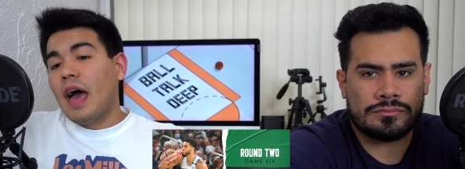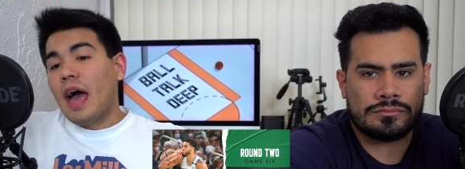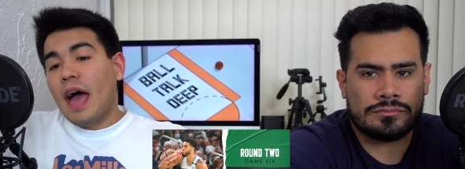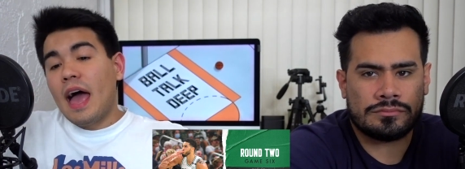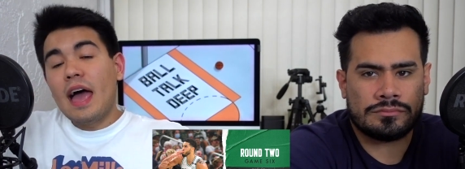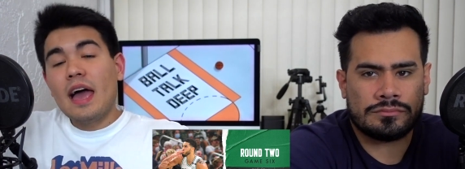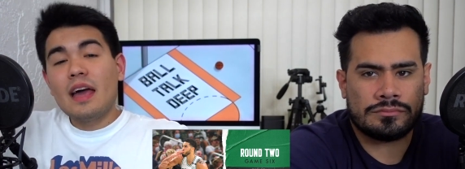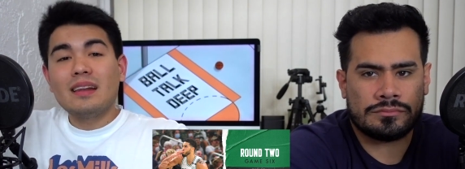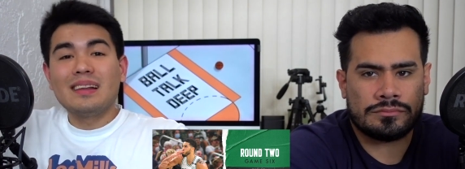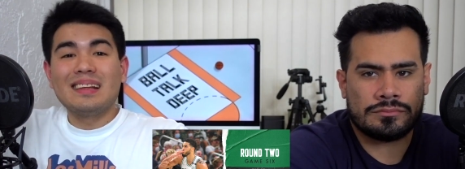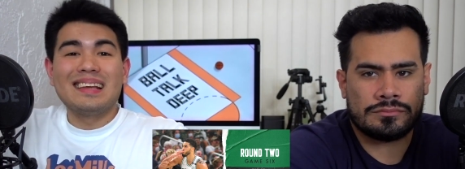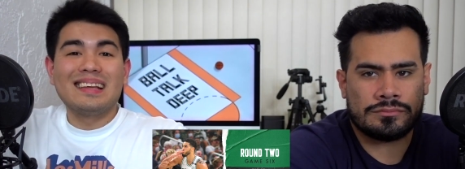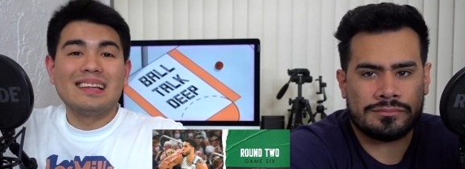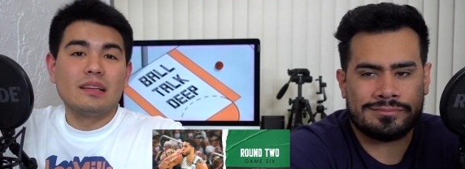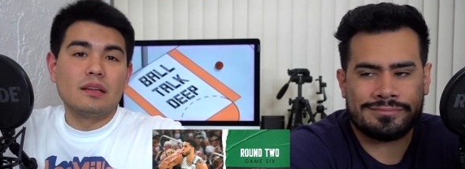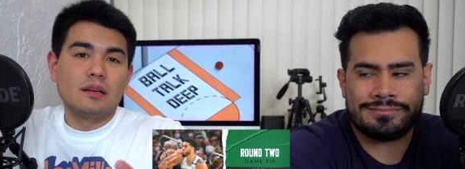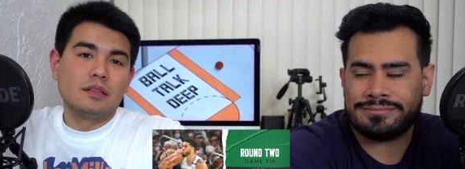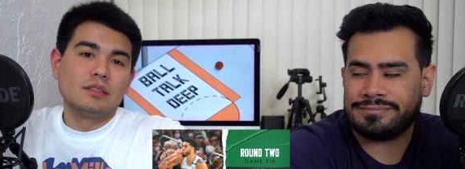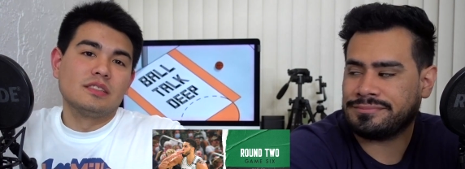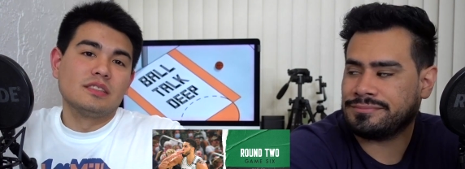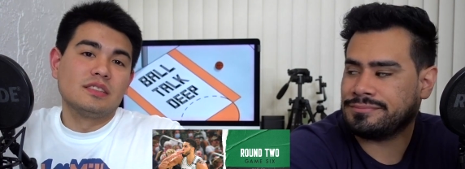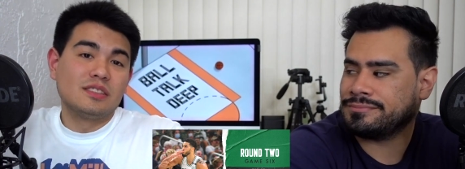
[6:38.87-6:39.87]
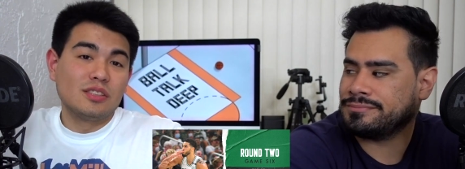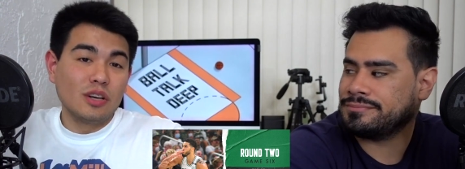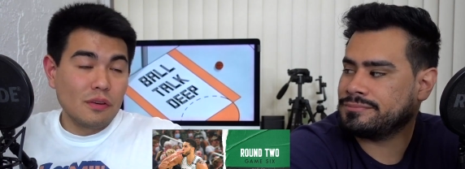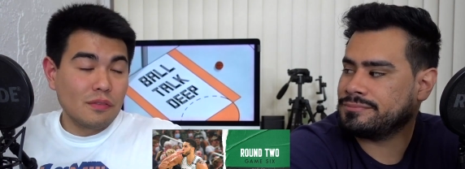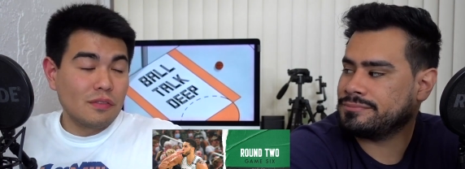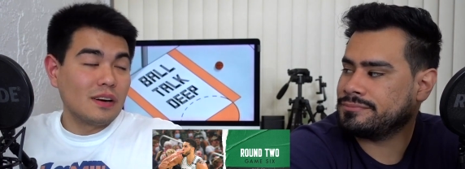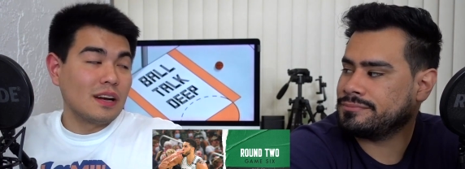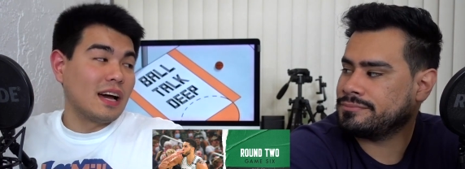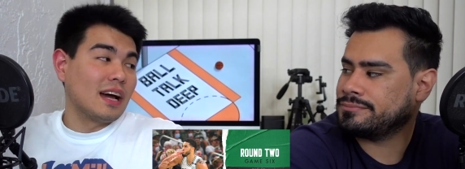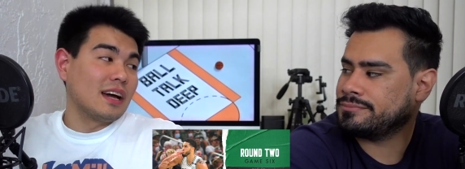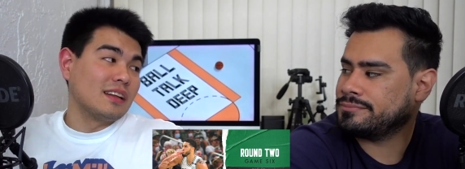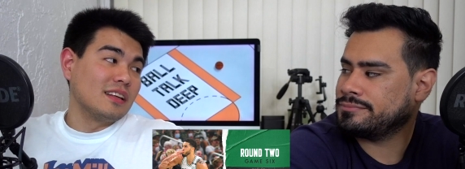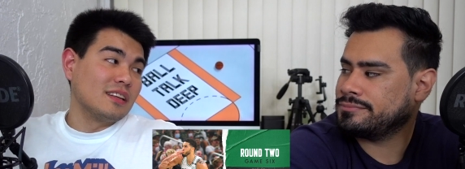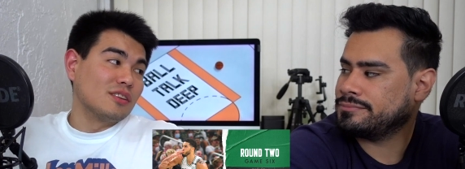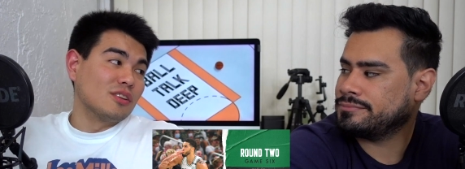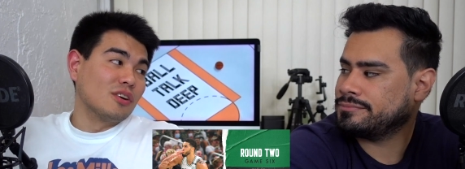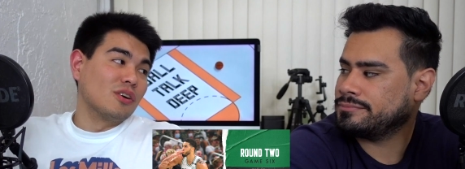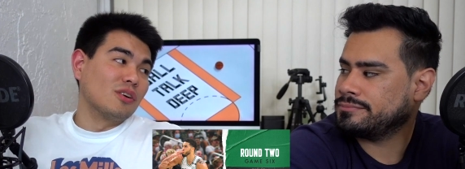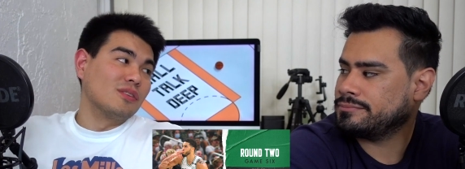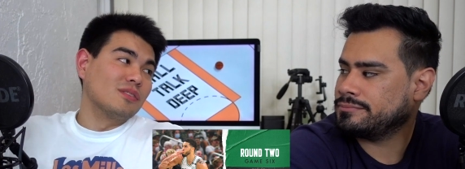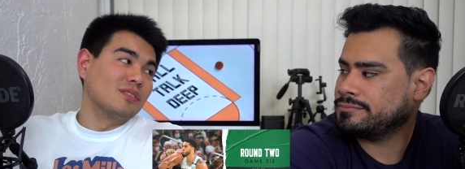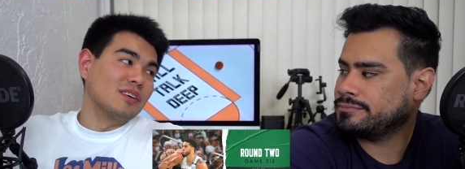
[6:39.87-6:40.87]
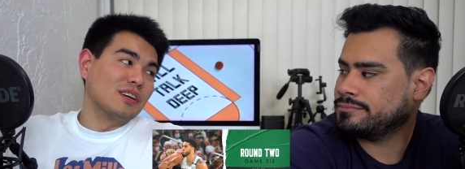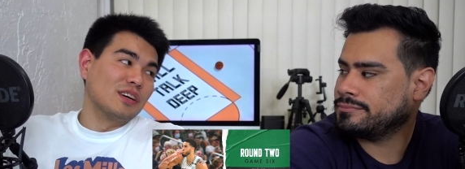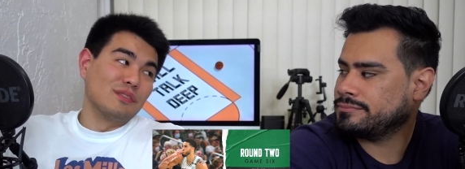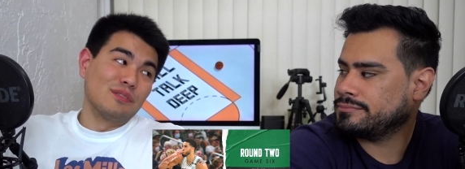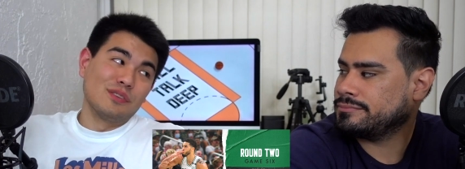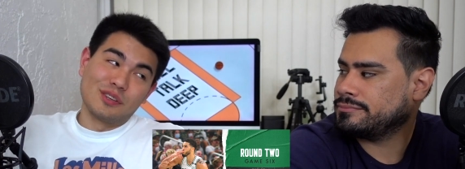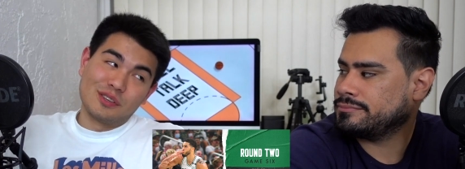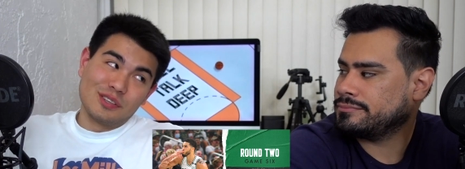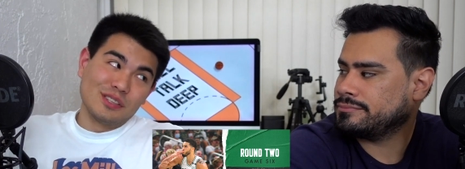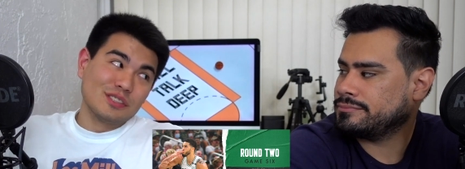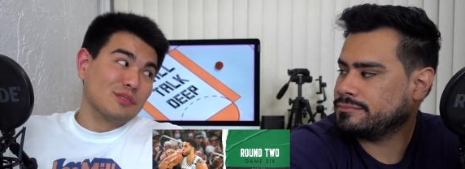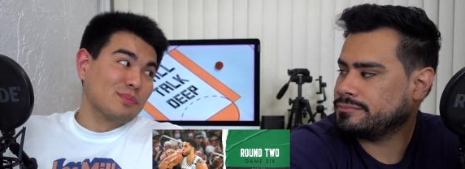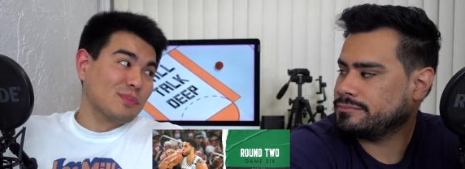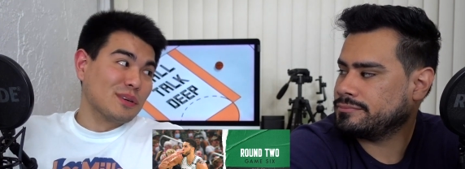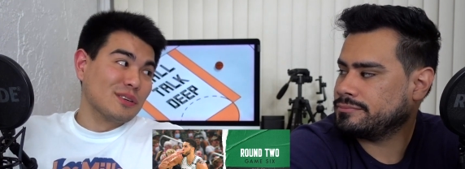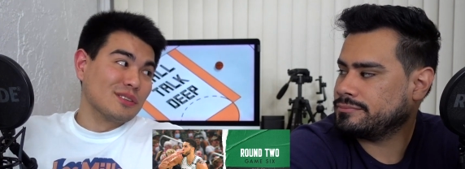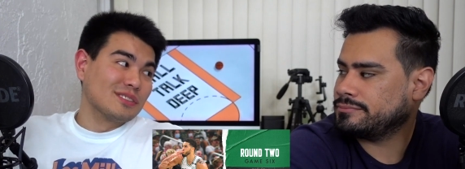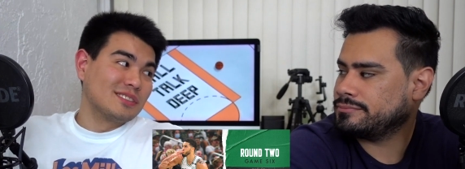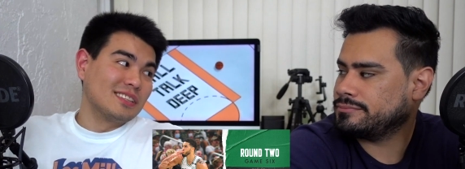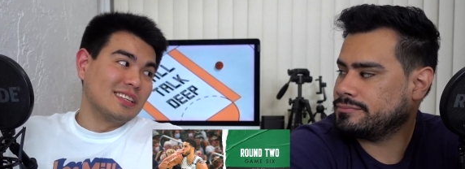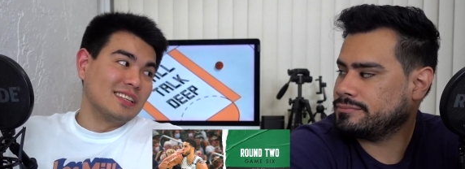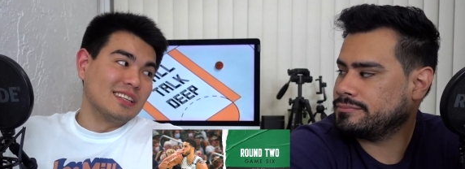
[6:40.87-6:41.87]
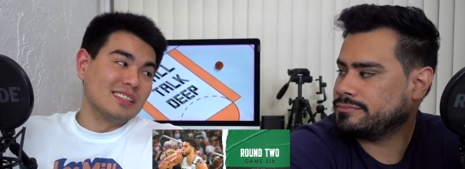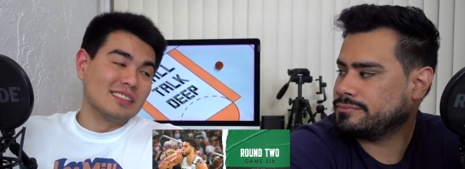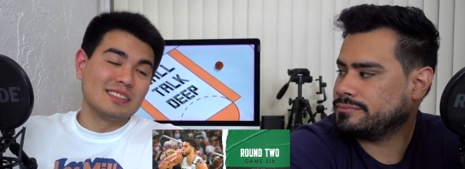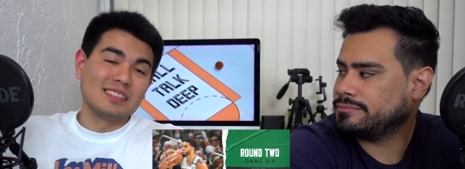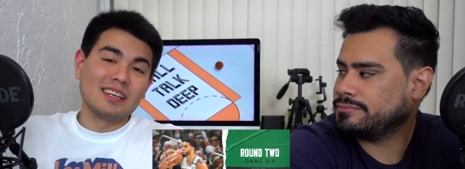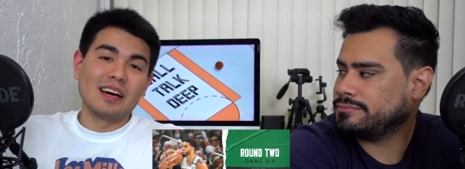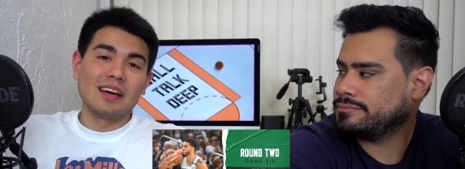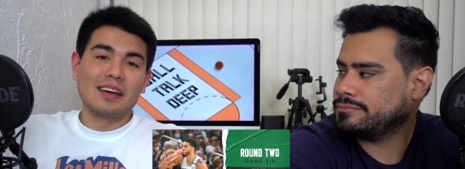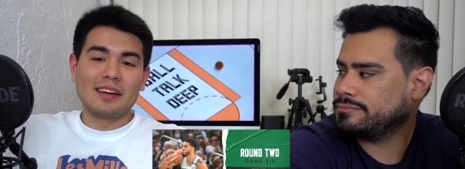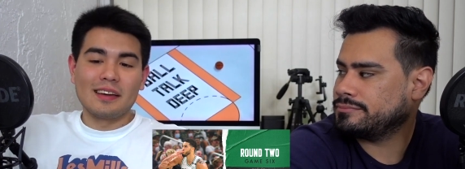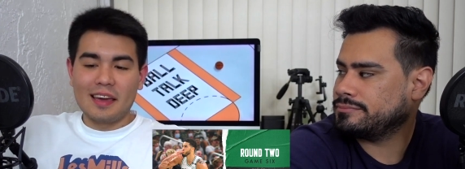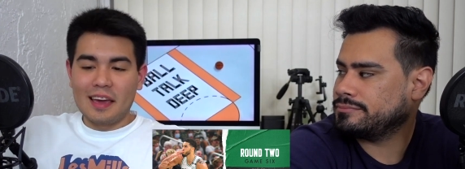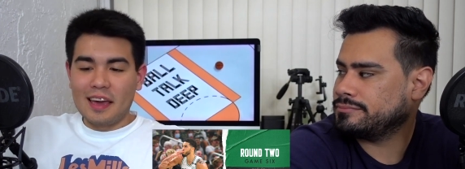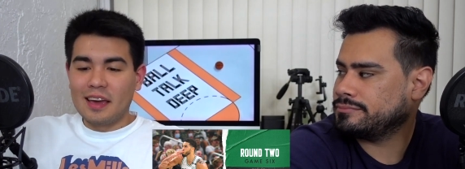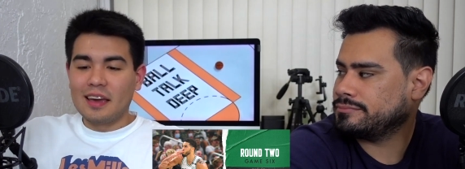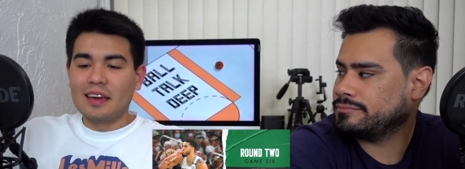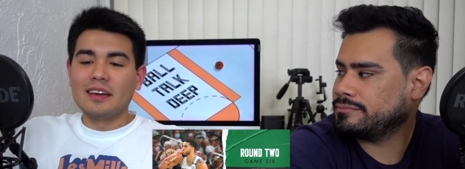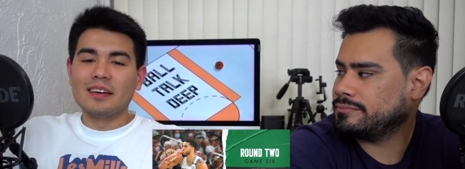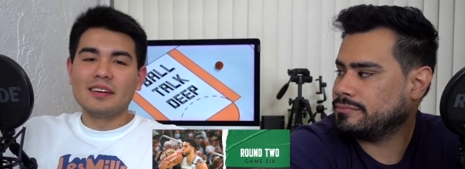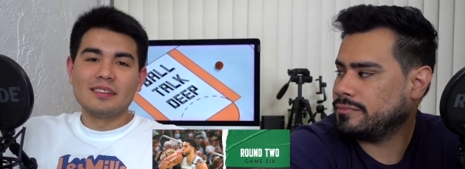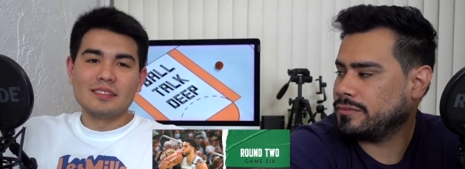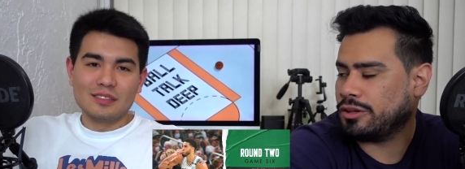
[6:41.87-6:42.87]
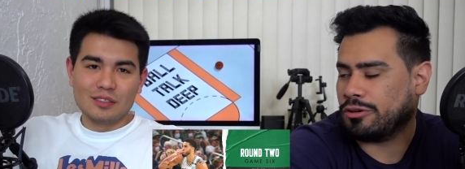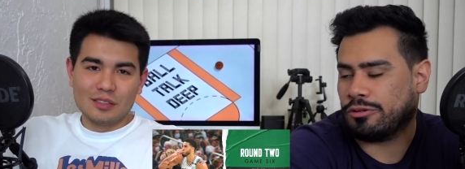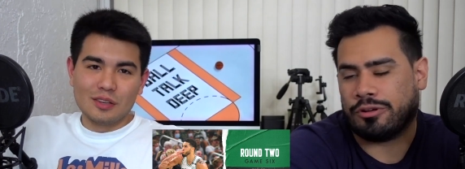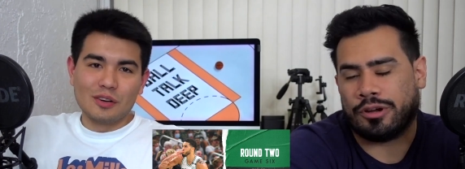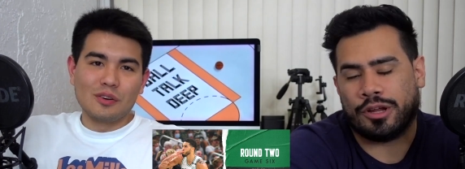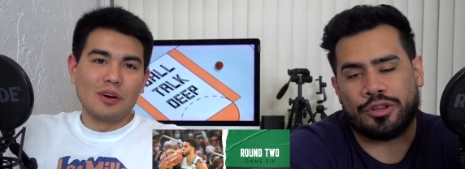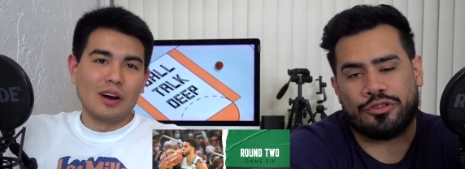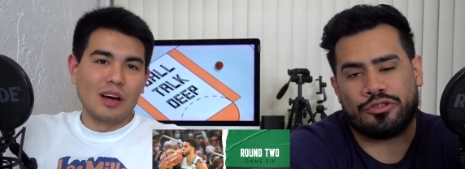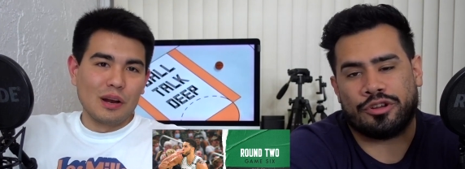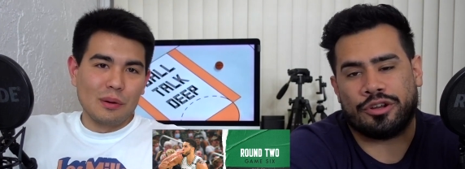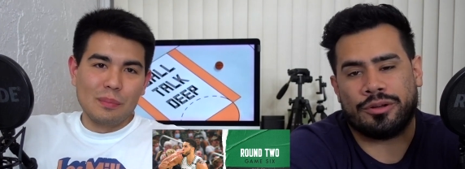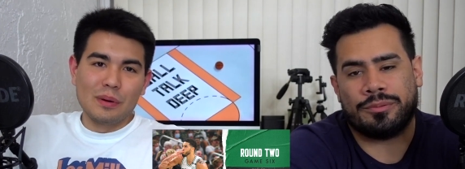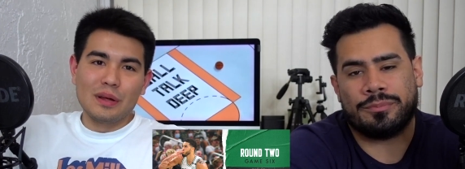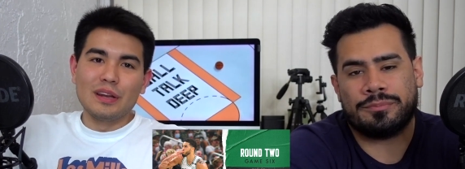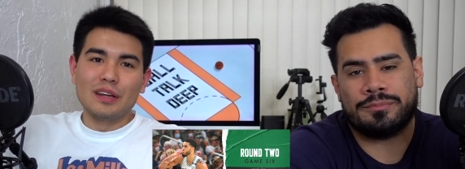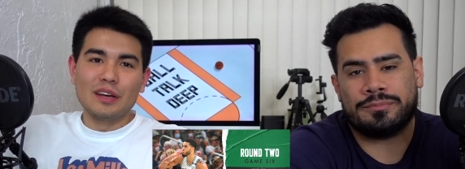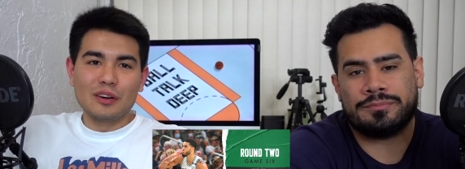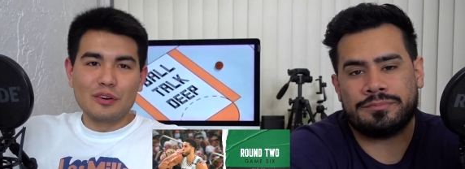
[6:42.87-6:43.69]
Speaker 1: And the silver lining, though, if you're Khris Middleton, it's like, hey, your credibility